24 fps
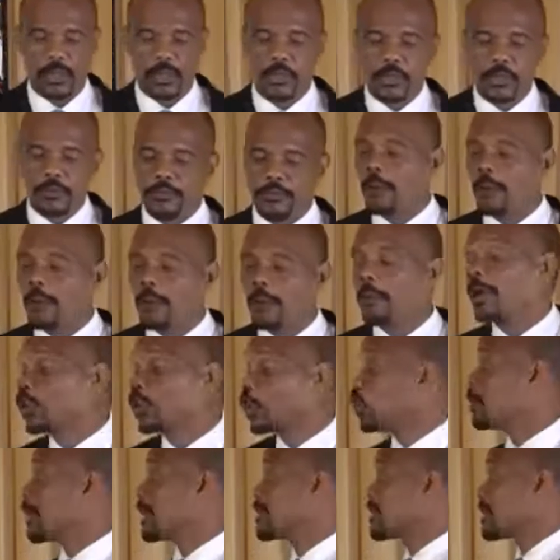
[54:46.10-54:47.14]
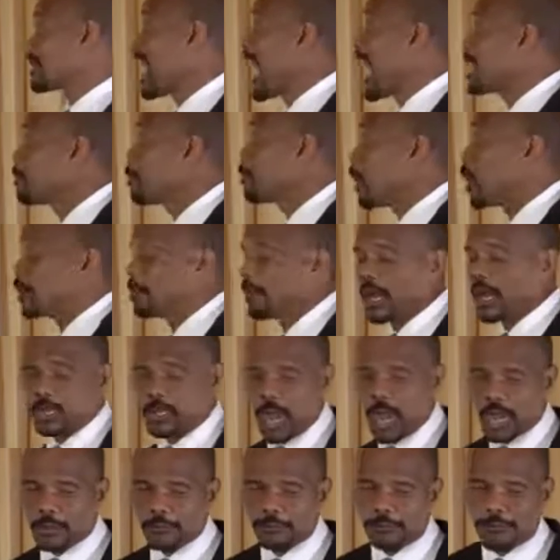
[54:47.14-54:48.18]
from a human standpoint, but
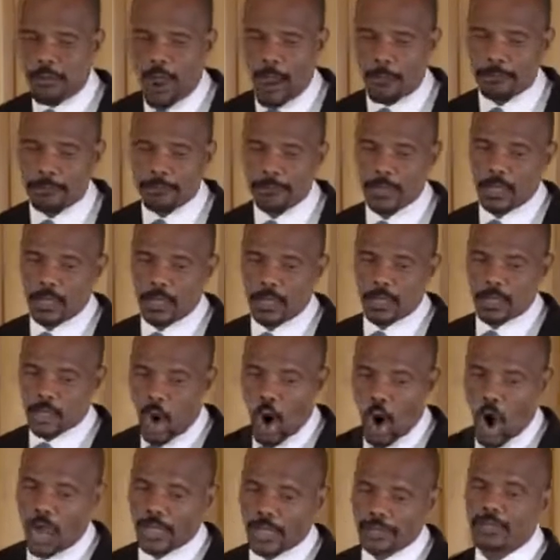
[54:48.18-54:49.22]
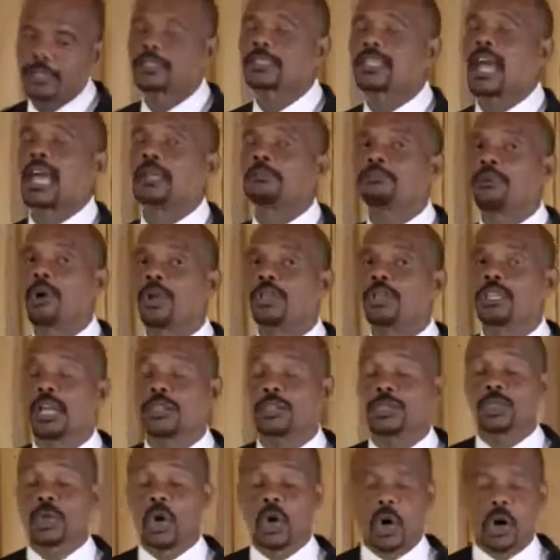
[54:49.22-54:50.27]
not from God's standpoint. And
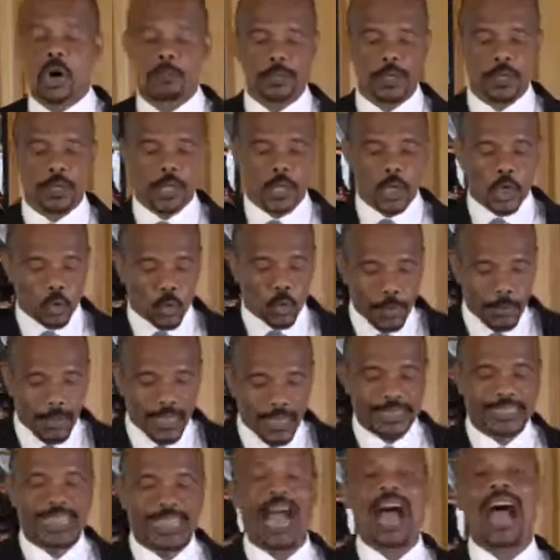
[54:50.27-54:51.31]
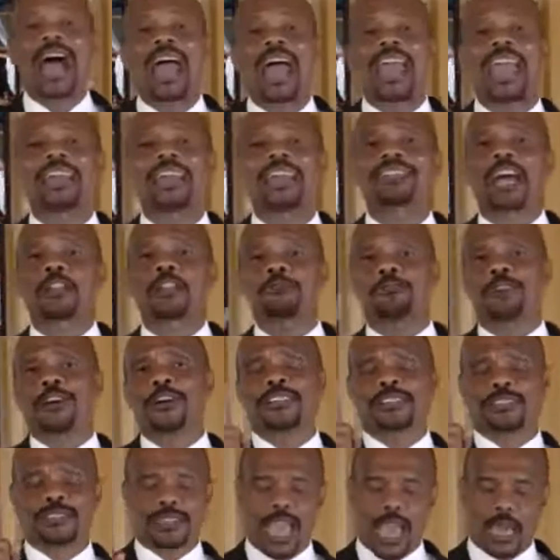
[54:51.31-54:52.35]
so we may die that
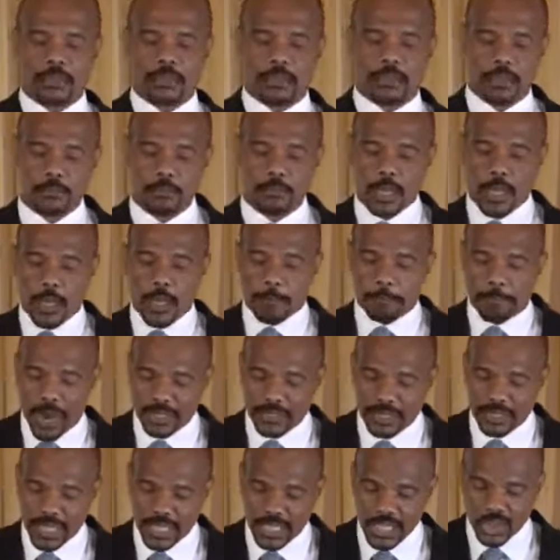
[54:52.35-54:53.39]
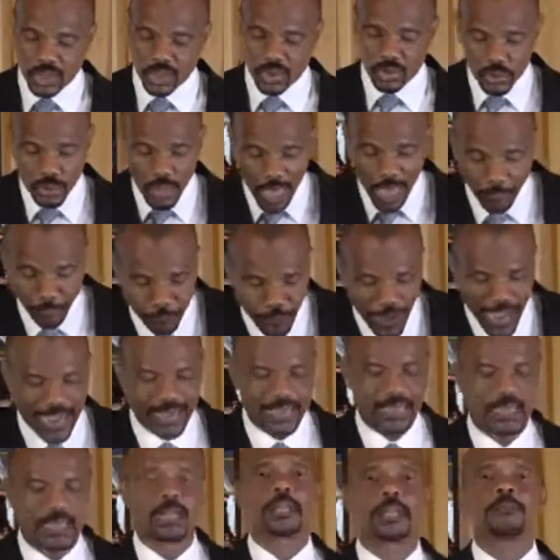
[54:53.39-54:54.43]
first death, but it is not
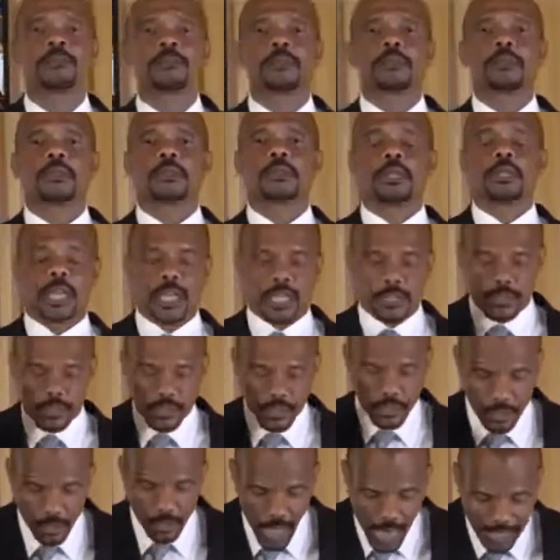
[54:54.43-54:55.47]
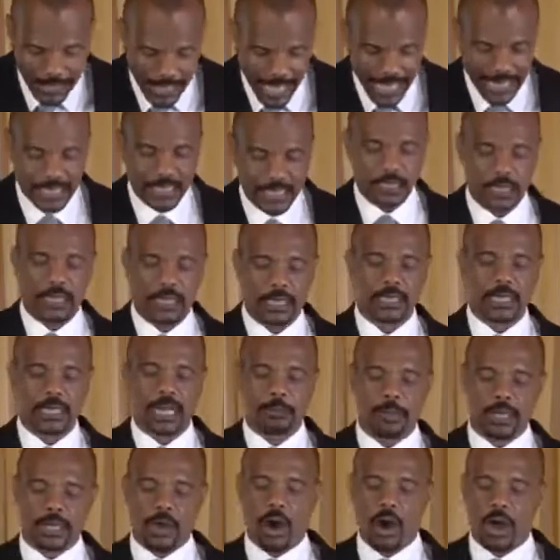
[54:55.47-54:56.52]
final. It is not an eternal
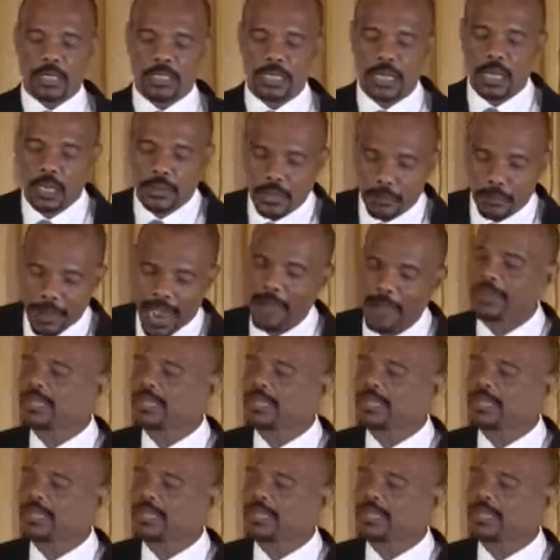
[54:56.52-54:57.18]
because the Bible